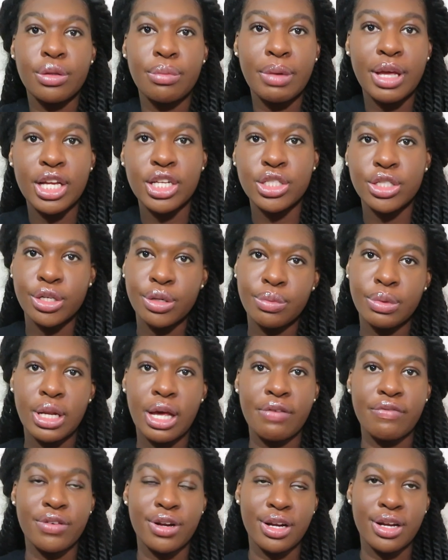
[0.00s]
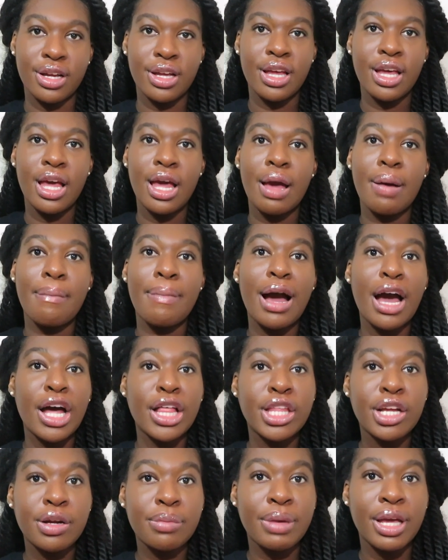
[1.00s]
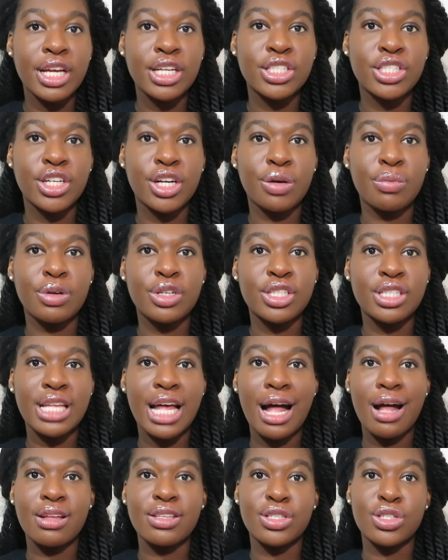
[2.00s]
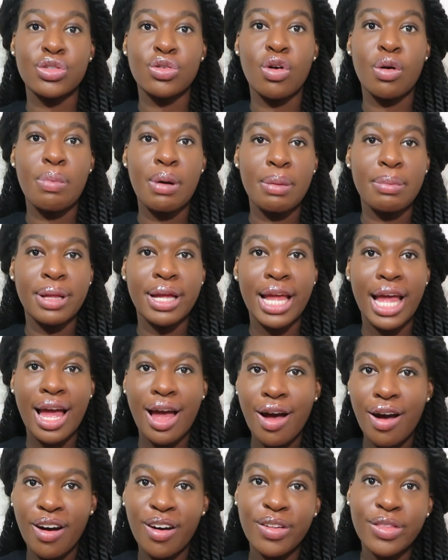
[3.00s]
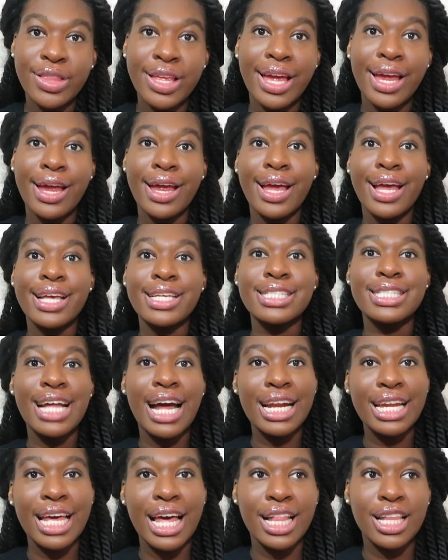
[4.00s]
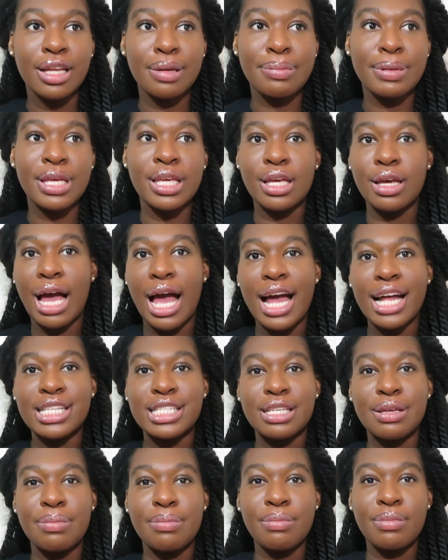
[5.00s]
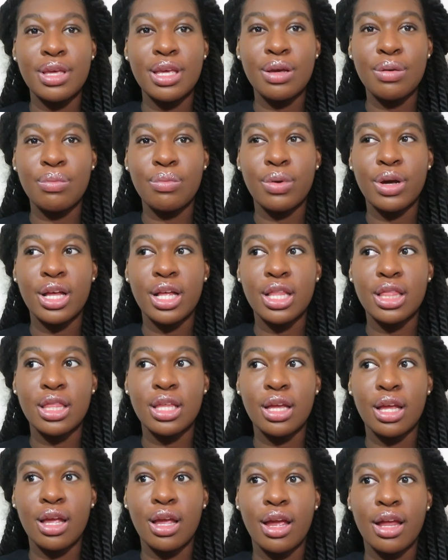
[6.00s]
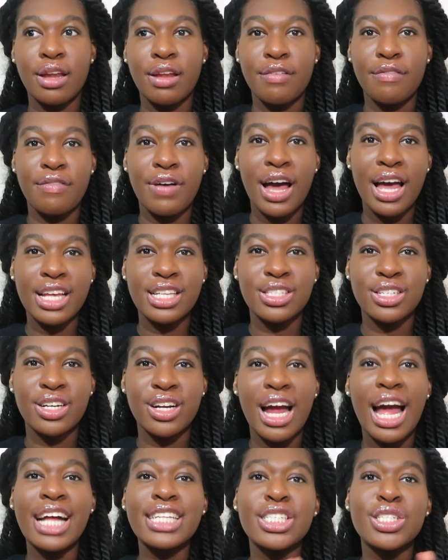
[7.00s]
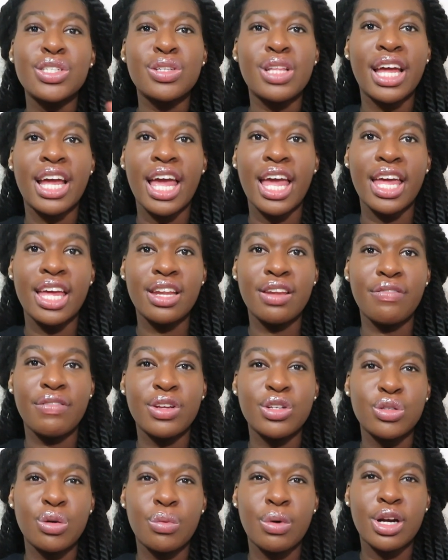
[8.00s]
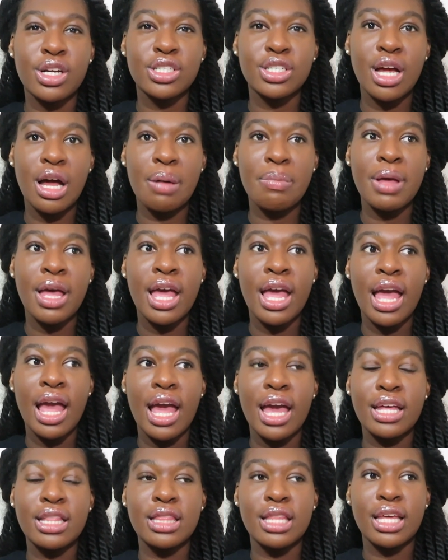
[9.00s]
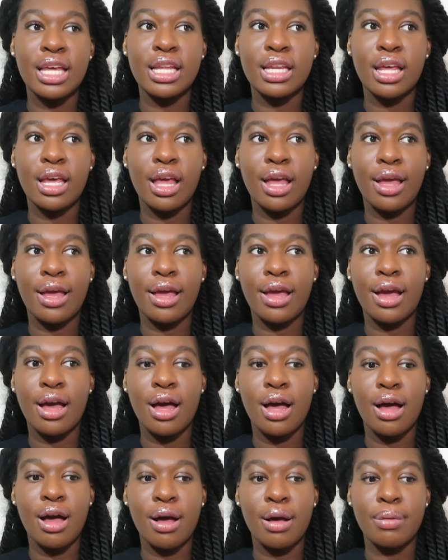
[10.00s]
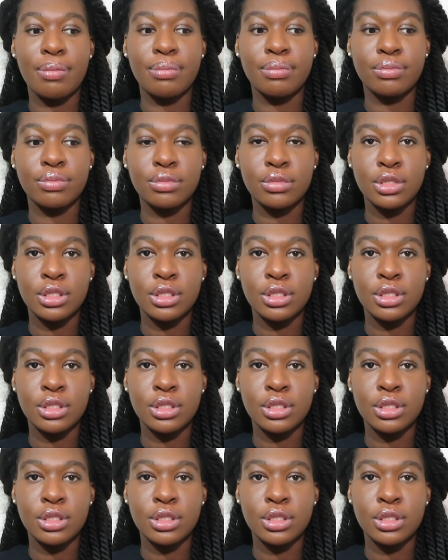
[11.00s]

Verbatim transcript: the major or whatever. My other major, which is Housing School of Public Health, is not an LEP. I had to meet with an advisor. I had to do like an individual workshop and then a um,